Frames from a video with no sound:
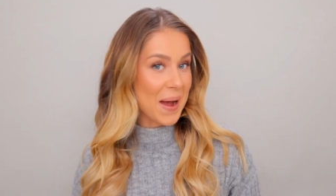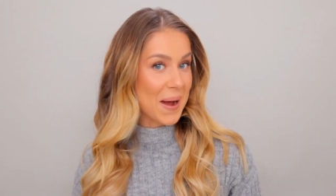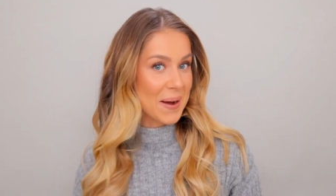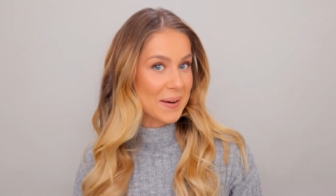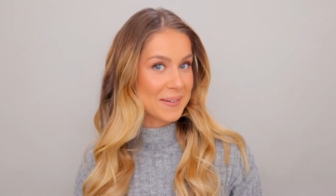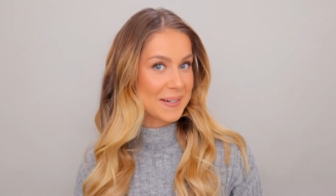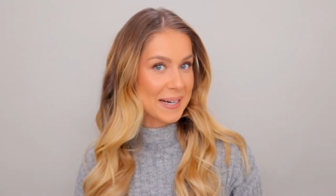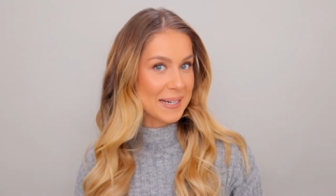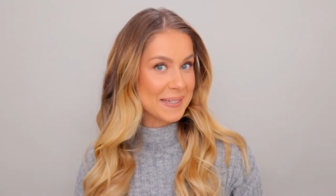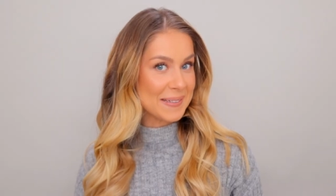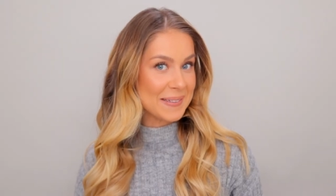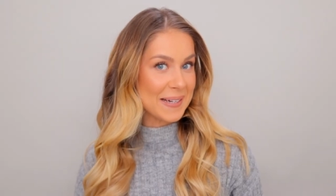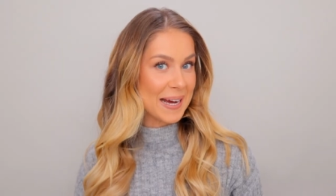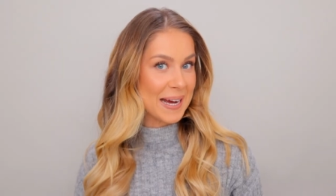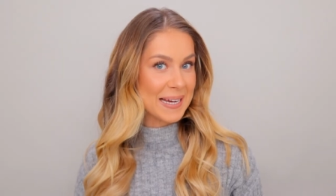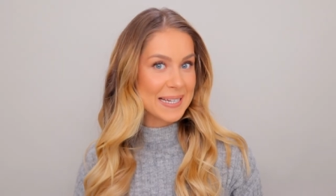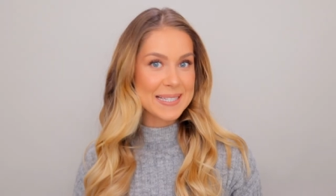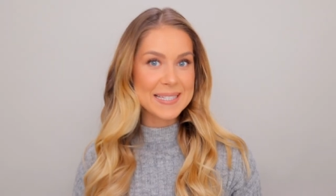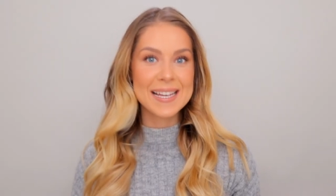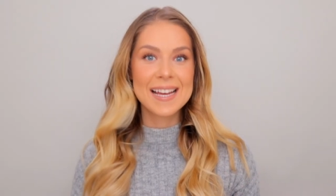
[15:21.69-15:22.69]
All right, you
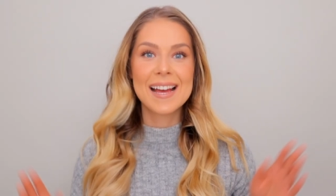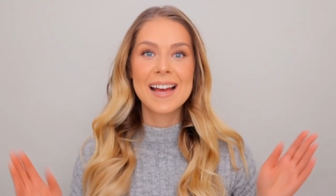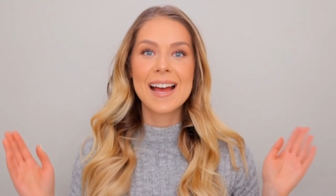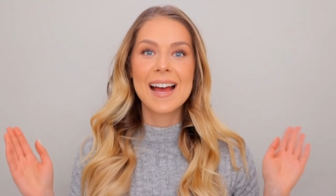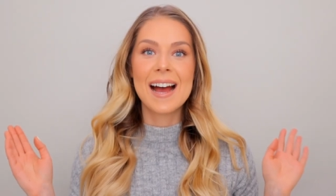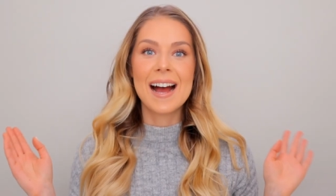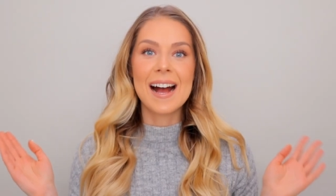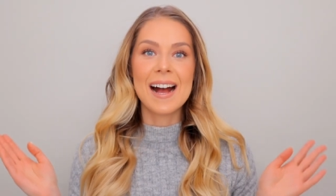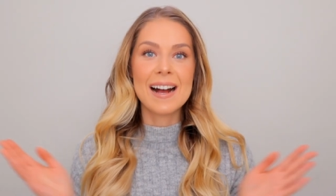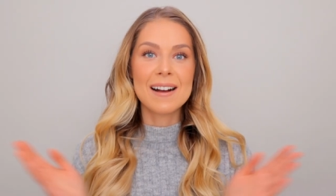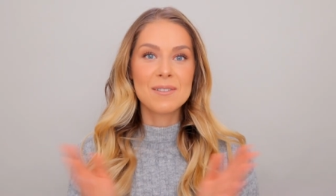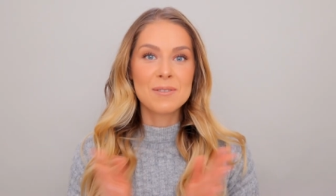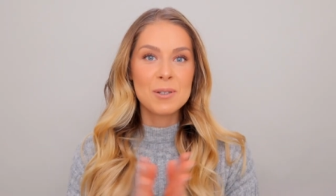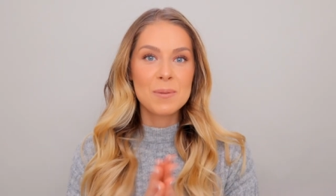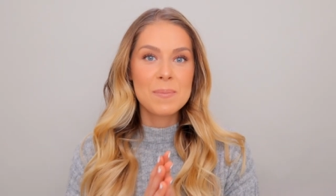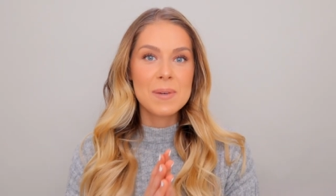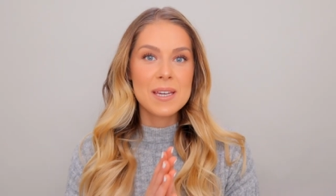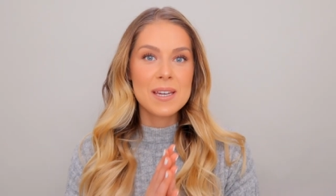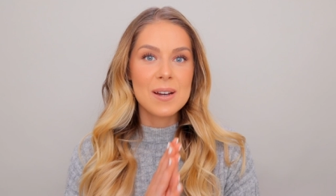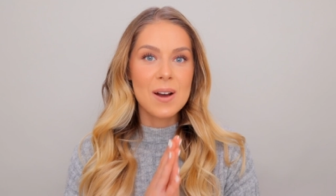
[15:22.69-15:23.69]
guys, I will
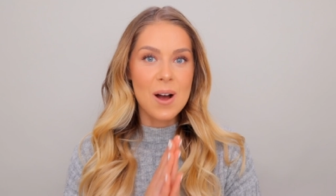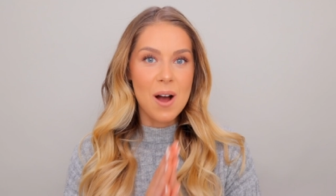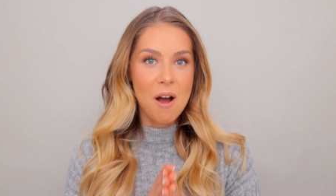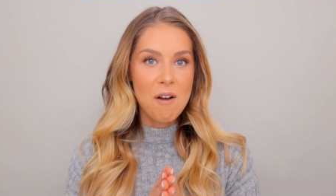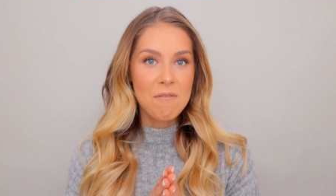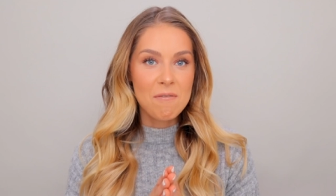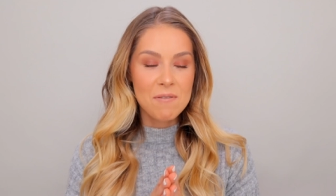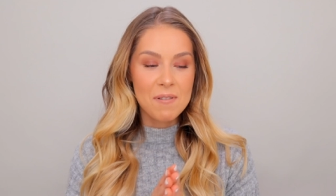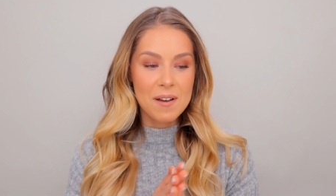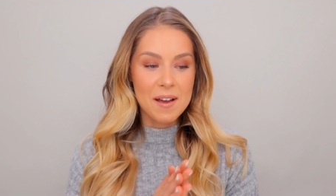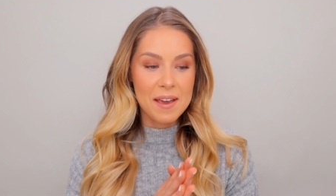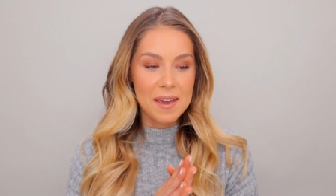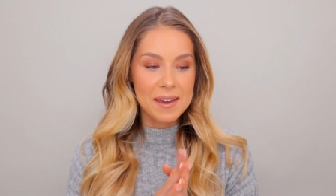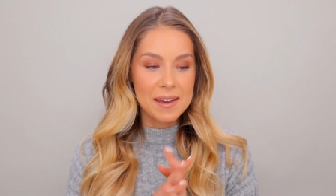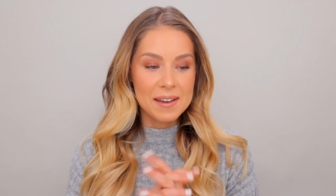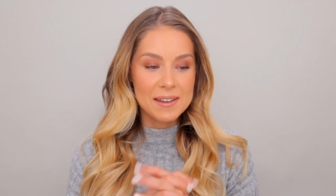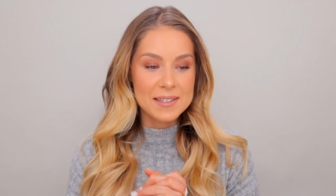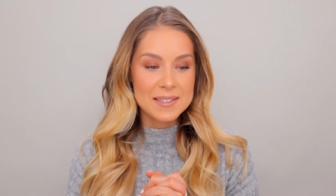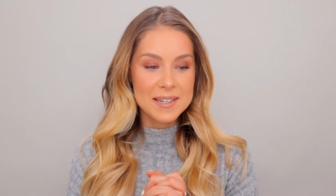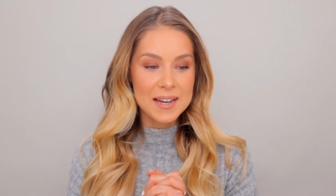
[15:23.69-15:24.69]
be off
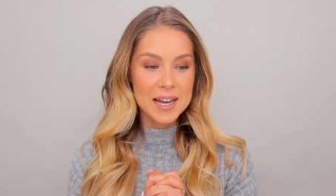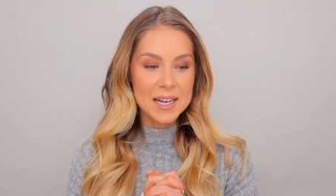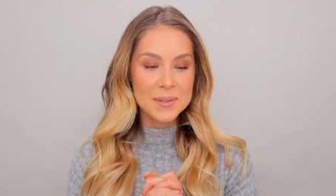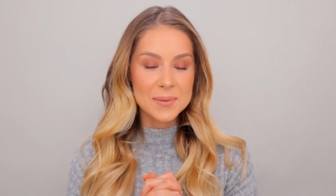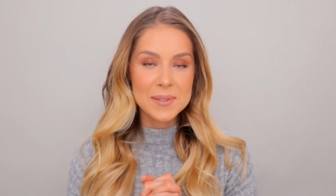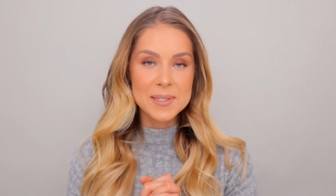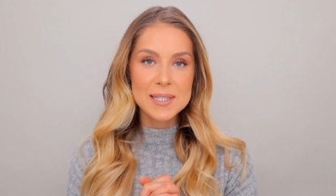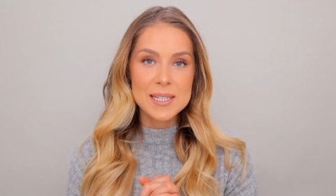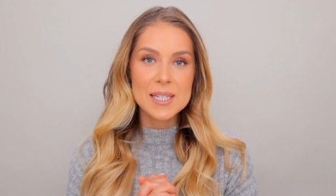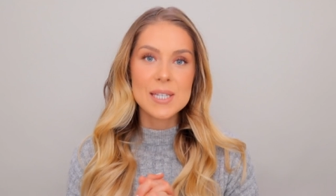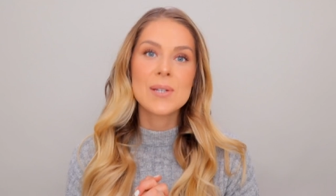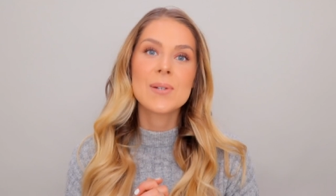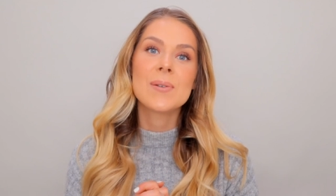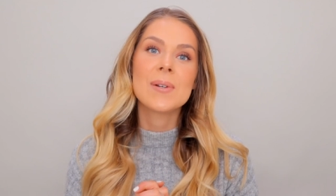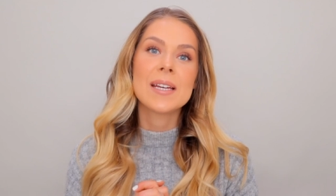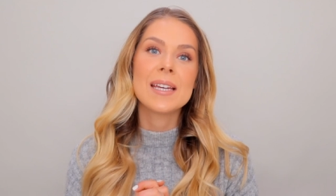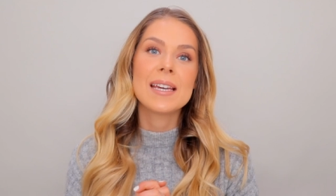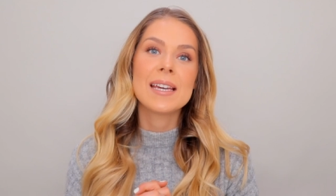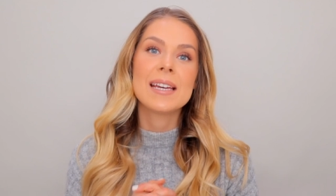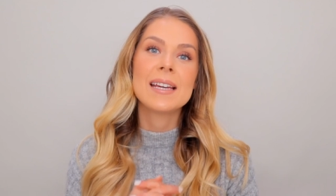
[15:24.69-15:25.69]
and I will see you
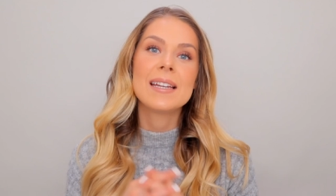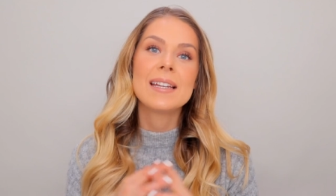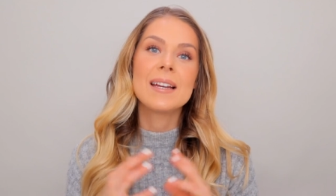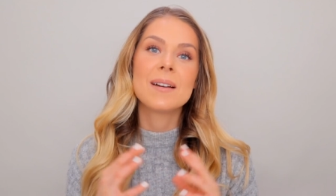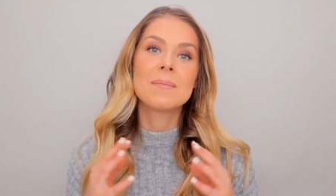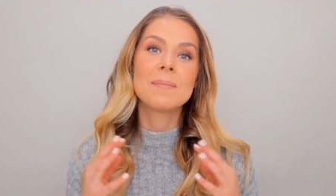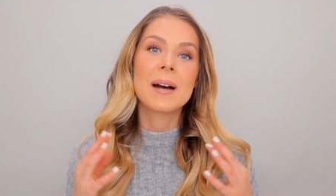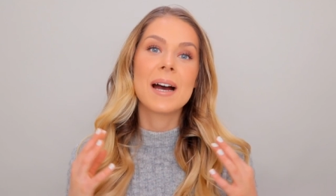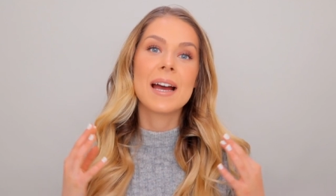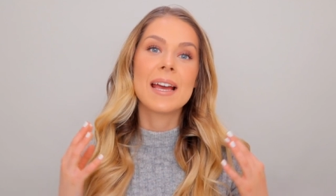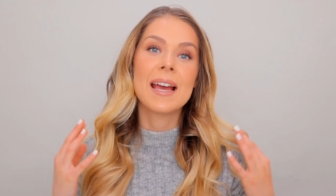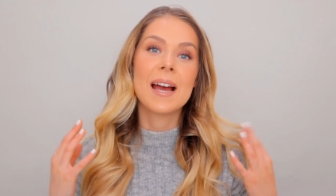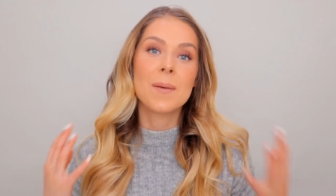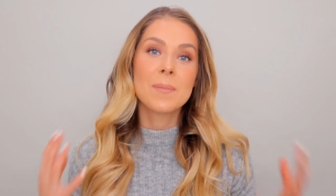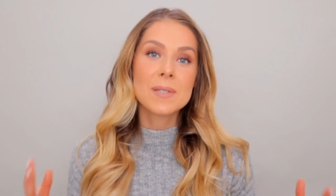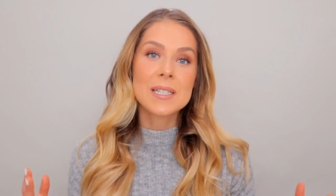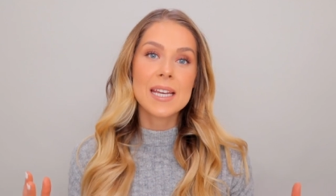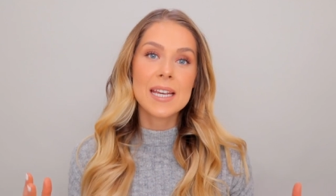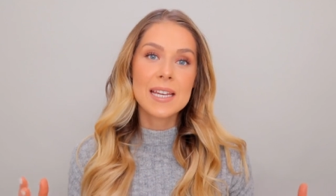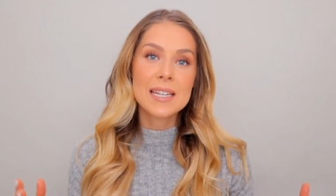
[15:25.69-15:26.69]
in my
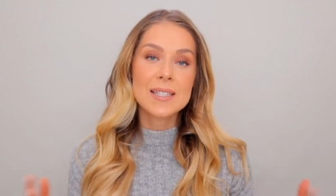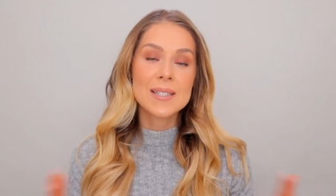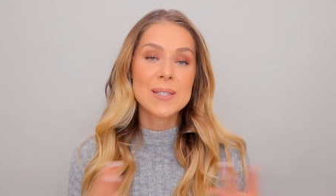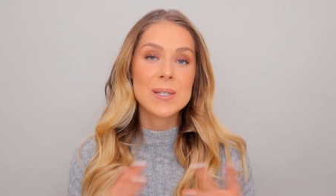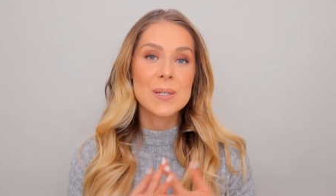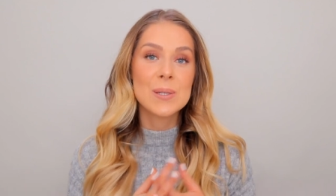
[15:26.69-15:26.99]
update